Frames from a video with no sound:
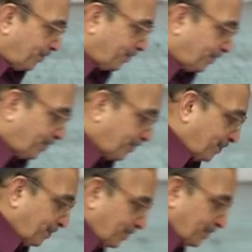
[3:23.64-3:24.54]

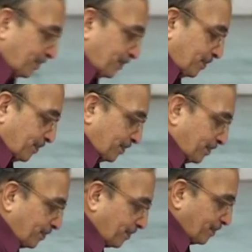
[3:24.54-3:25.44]

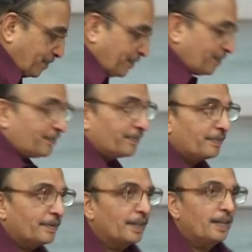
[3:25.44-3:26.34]

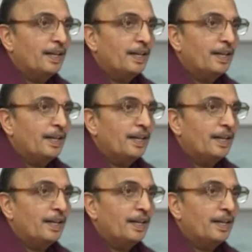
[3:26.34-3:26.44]
Nobody speaks.